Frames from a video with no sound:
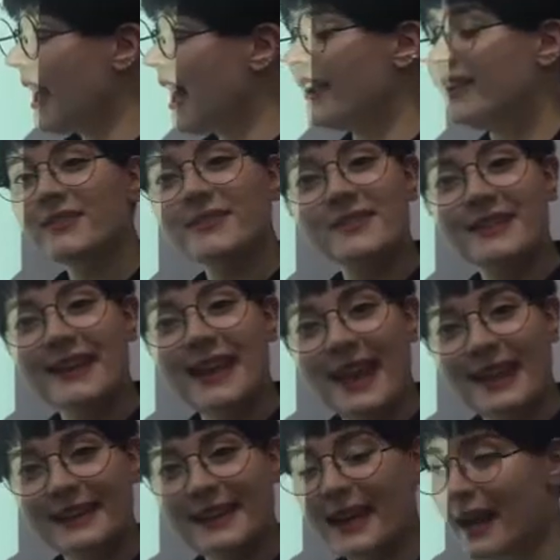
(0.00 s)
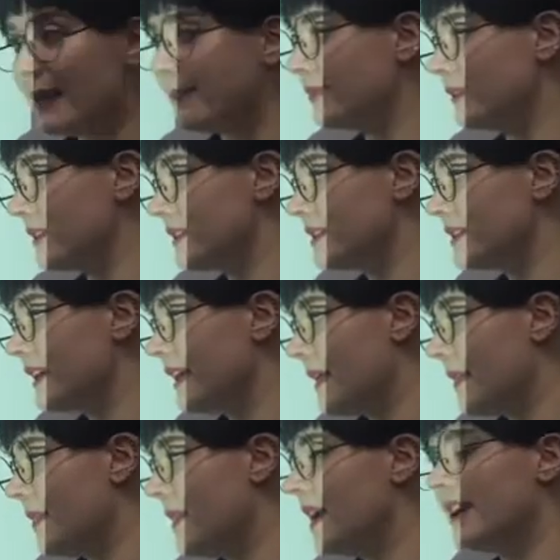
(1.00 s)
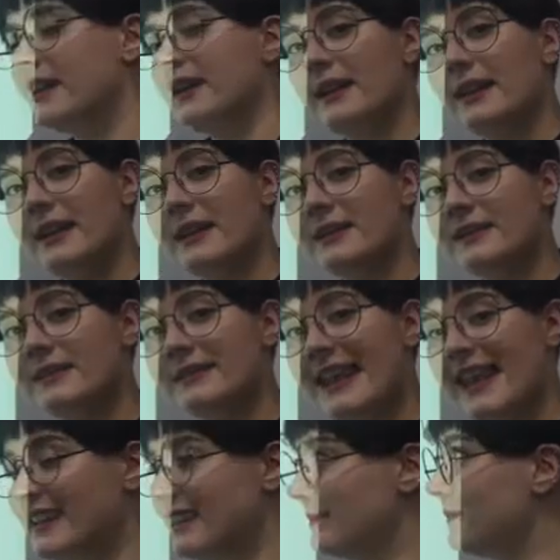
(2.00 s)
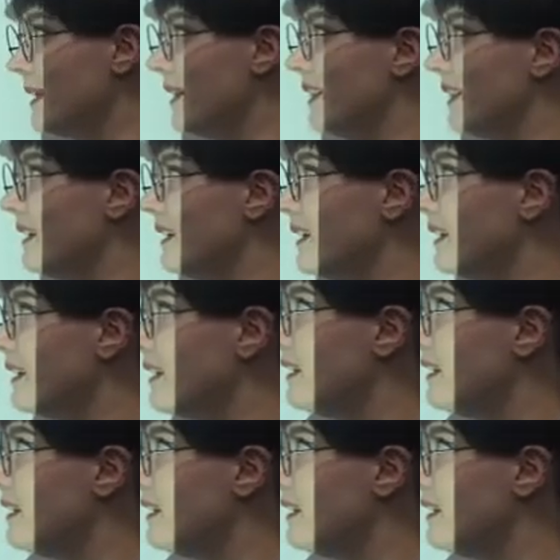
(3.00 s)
I don't see any apples. There isn't any milk.